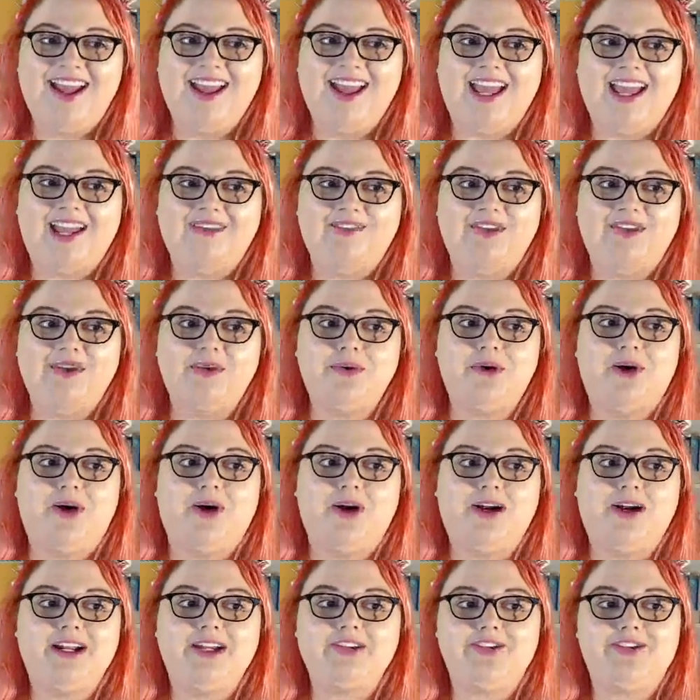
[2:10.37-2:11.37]
if you
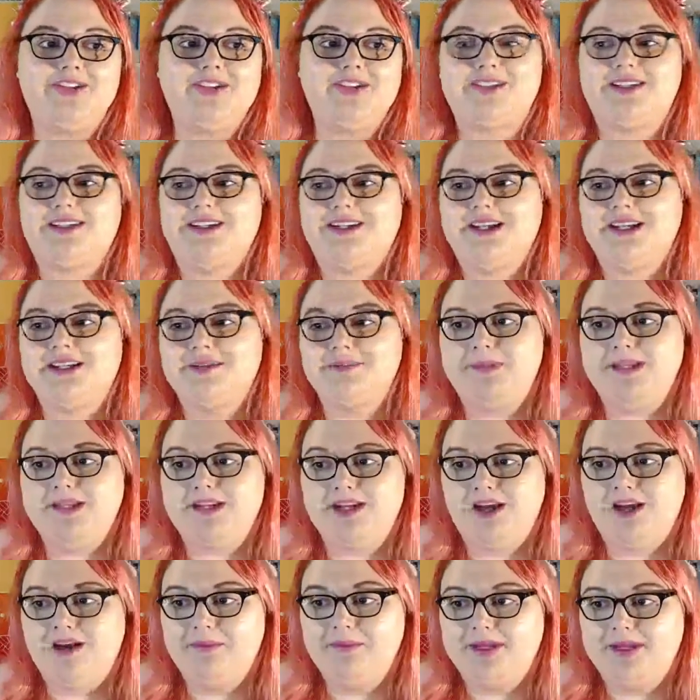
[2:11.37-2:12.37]
are interested in
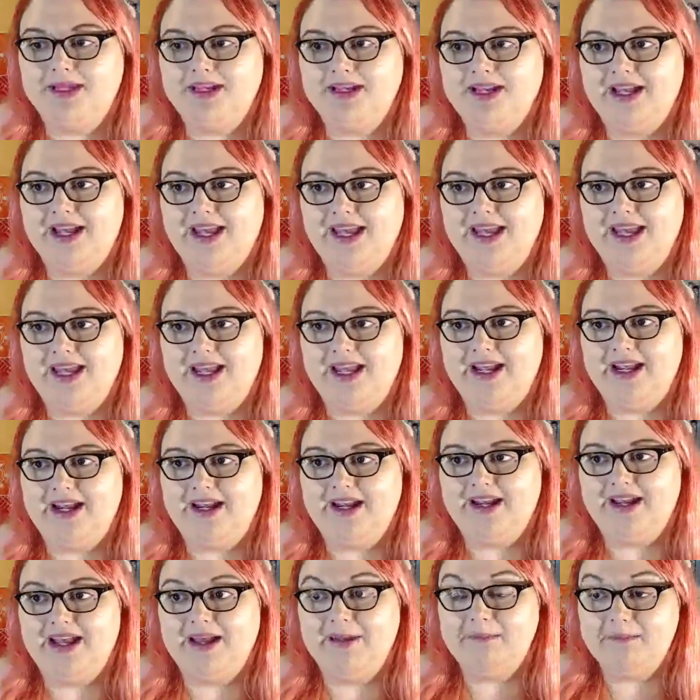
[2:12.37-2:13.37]
becoming
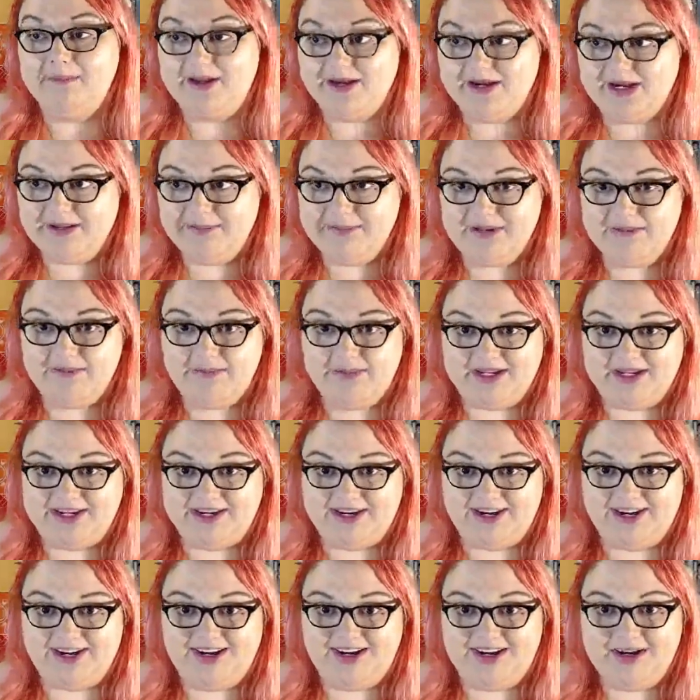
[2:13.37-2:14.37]
a merriment
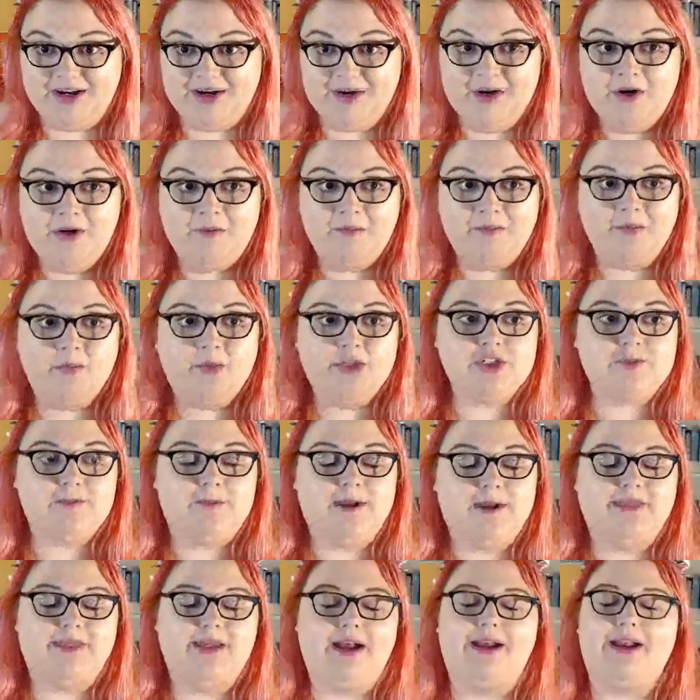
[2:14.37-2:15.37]
maker, which
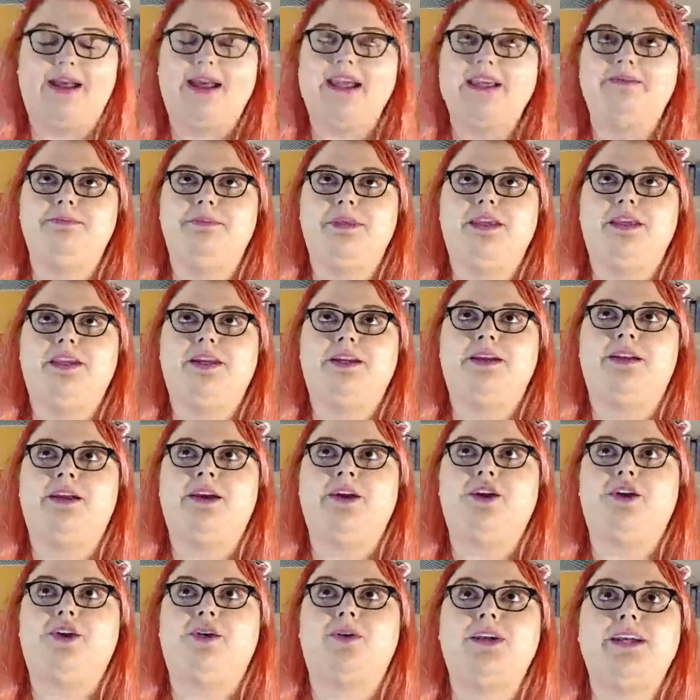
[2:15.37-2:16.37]
by that I mean
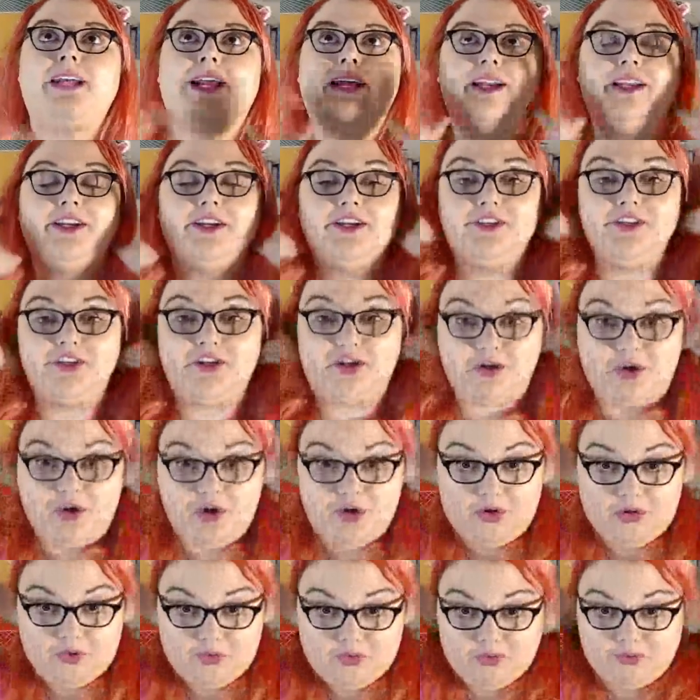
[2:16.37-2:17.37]
creating your
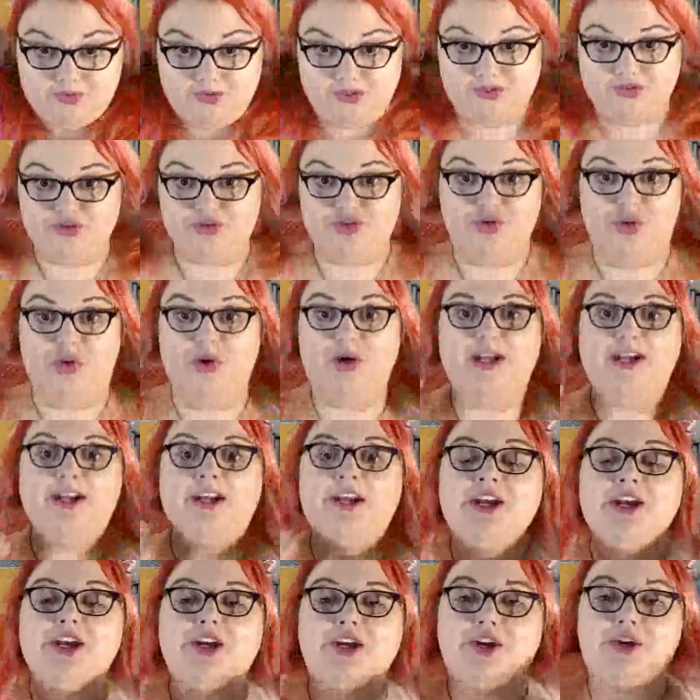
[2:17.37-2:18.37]
own joy,
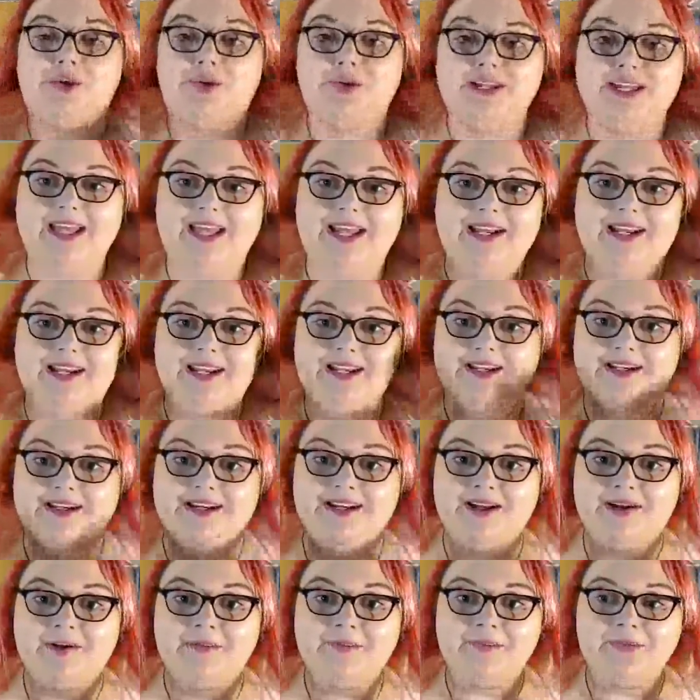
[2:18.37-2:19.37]

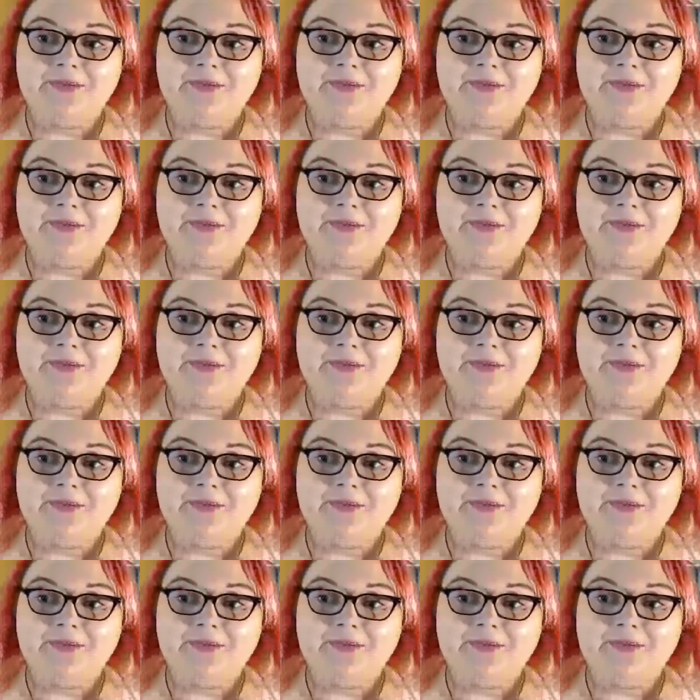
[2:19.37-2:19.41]
creating